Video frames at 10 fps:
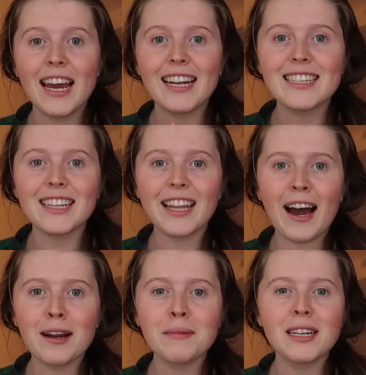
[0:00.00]
it has
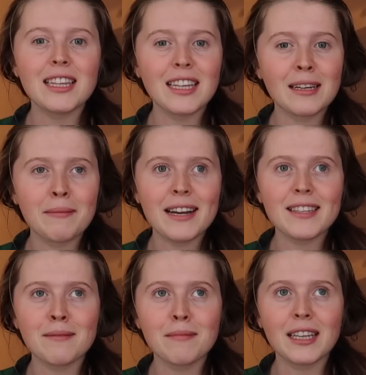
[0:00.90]
allowed me to think about
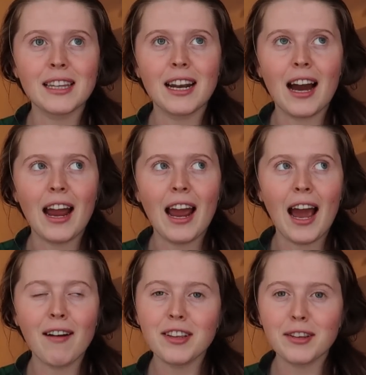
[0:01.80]
something that I
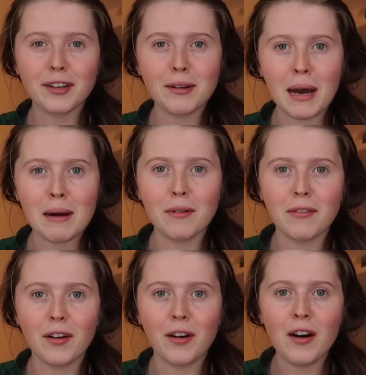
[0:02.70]
haven't thought about
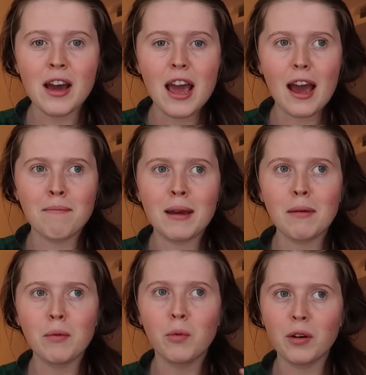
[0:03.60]
before and
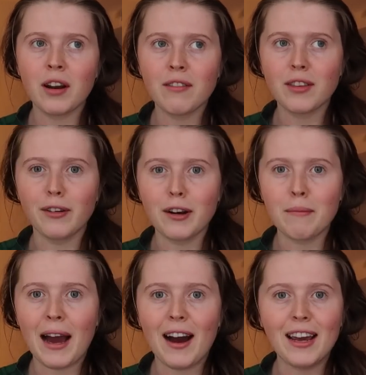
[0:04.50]
maybe wouldn't have thought
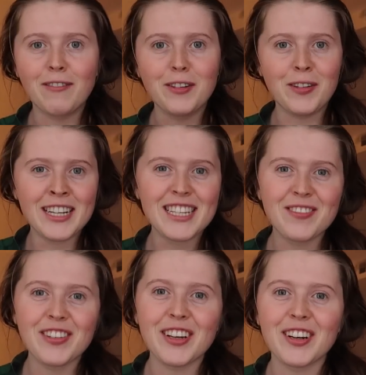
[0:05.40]
about if it
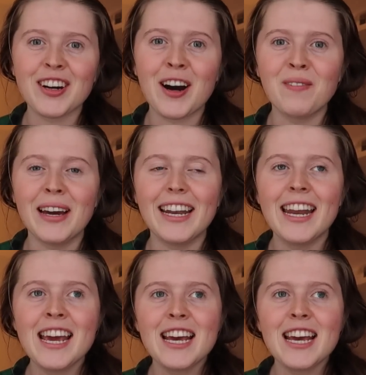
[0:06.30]
wasn't for your comment.